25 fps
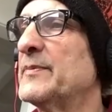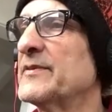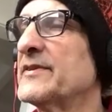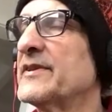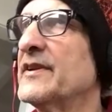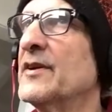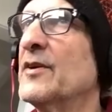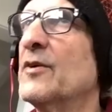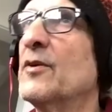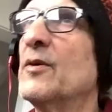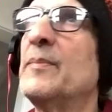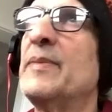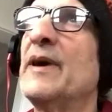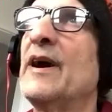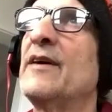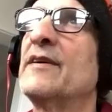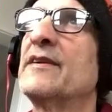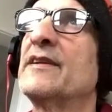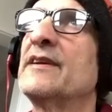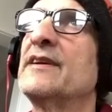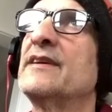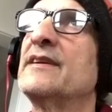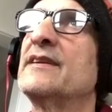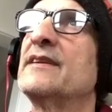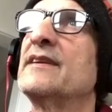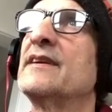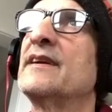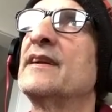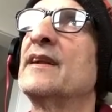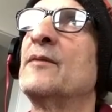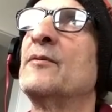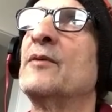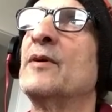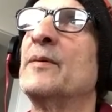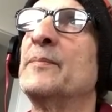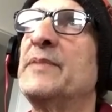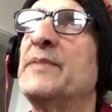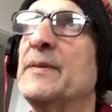to know about it, and I
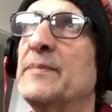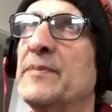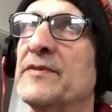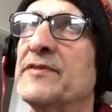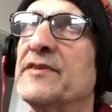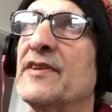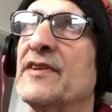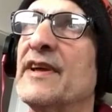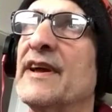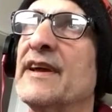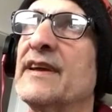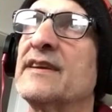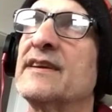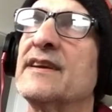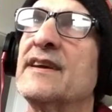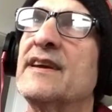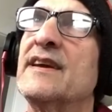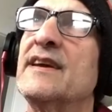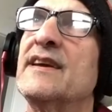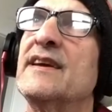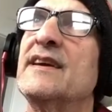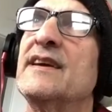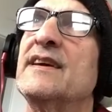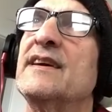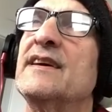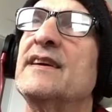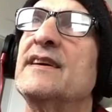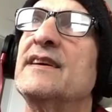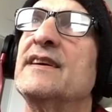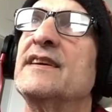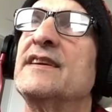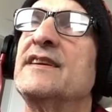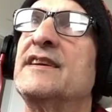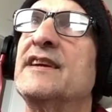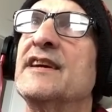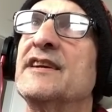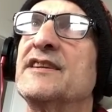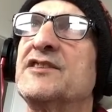want people to like
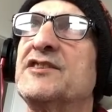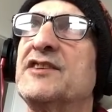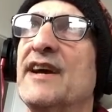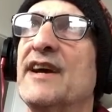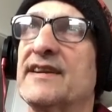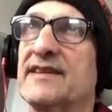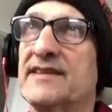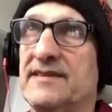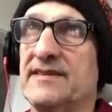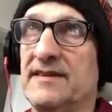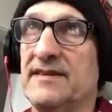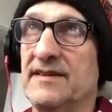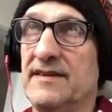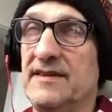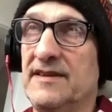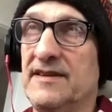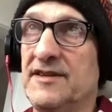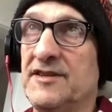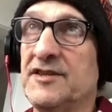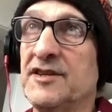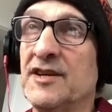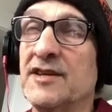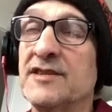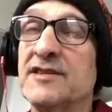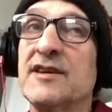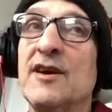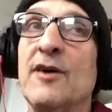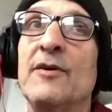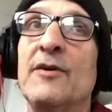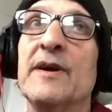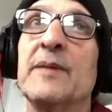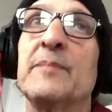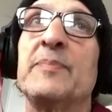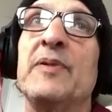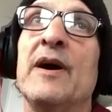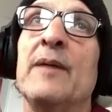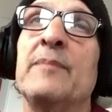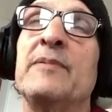get checked. Just
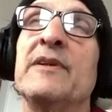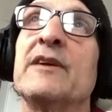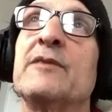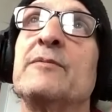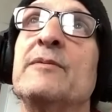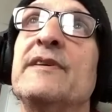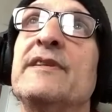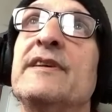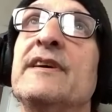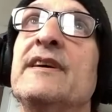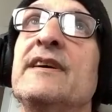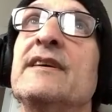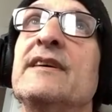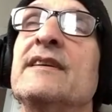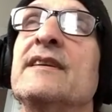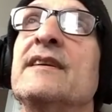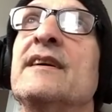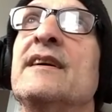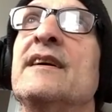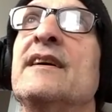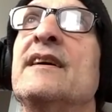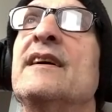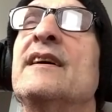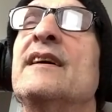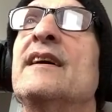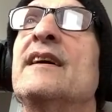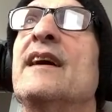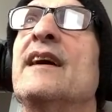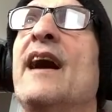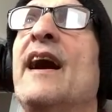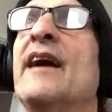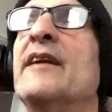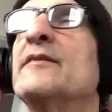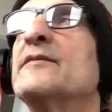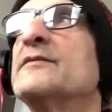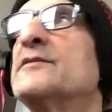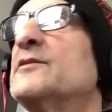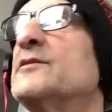going public with it. I
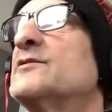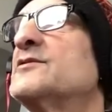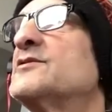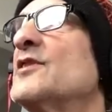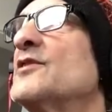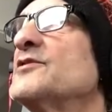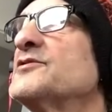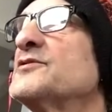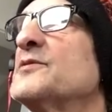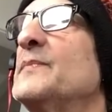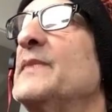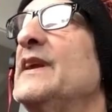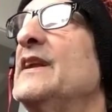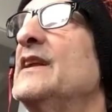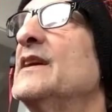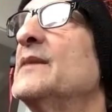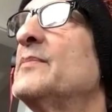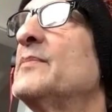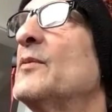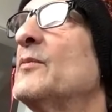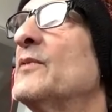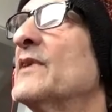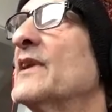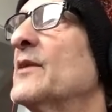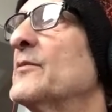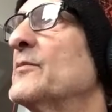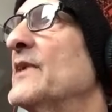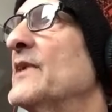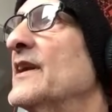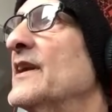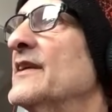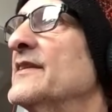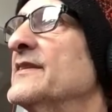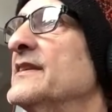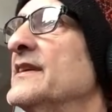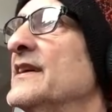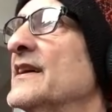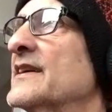don't do social media, but what I read
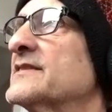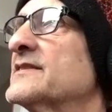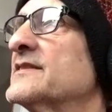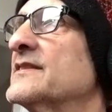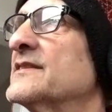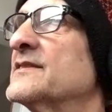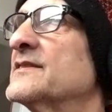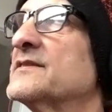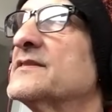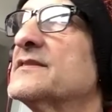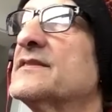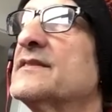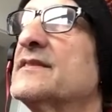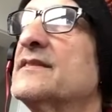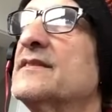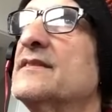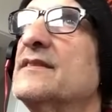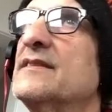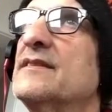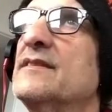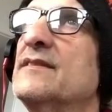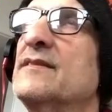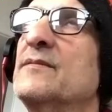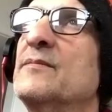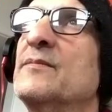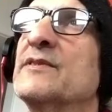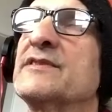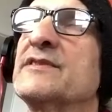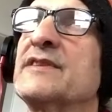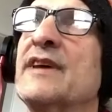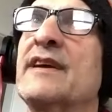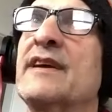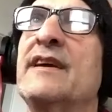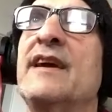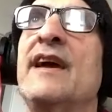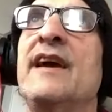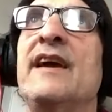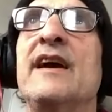on the Exodus was
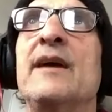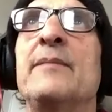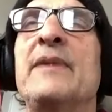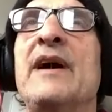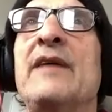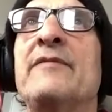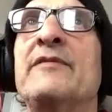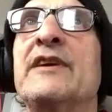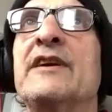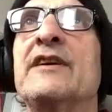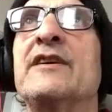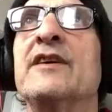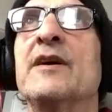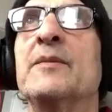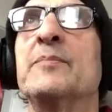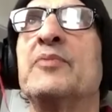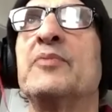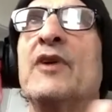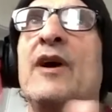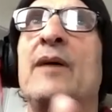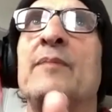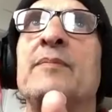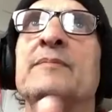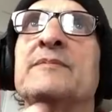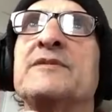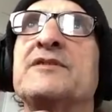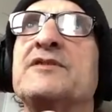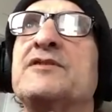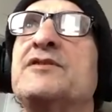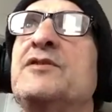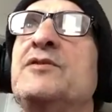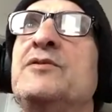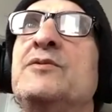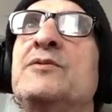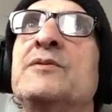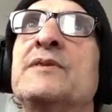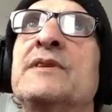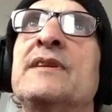like, hey, I'm having gut problems
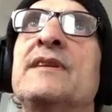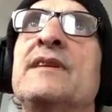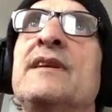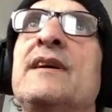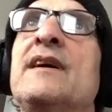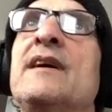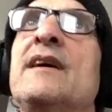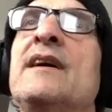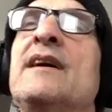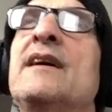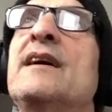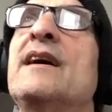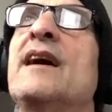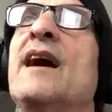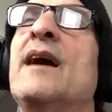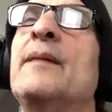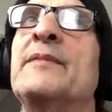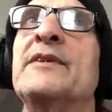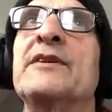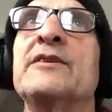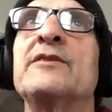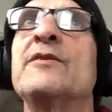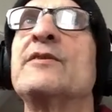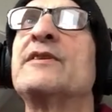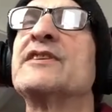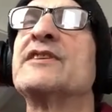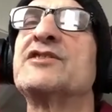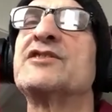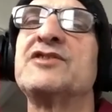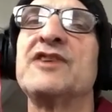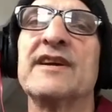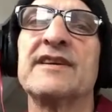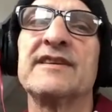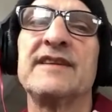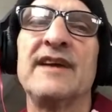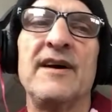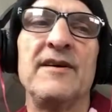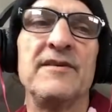too, and I'm gonna go get
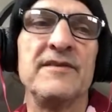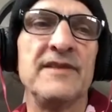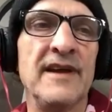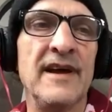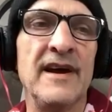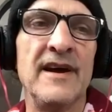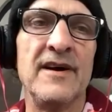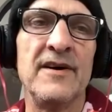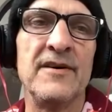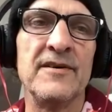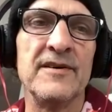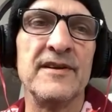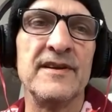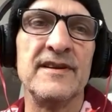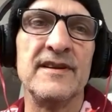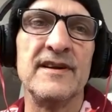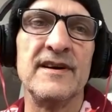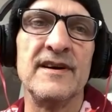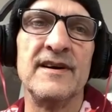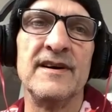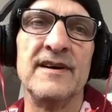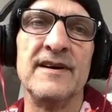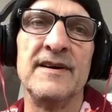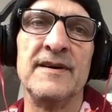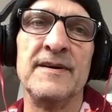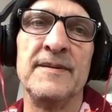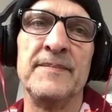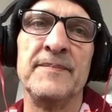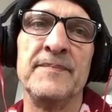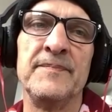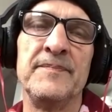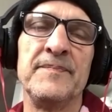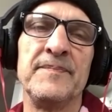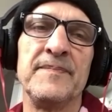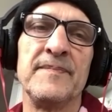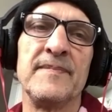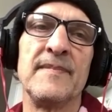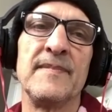checked out now, and
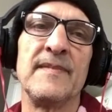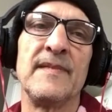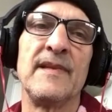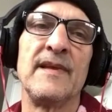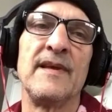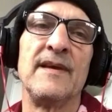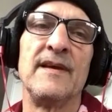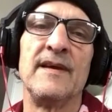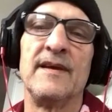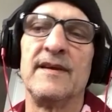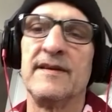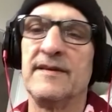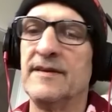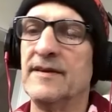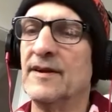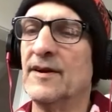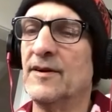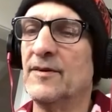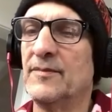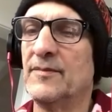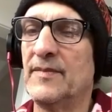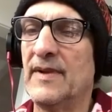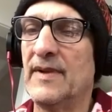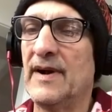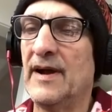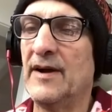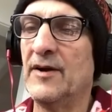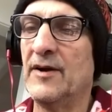I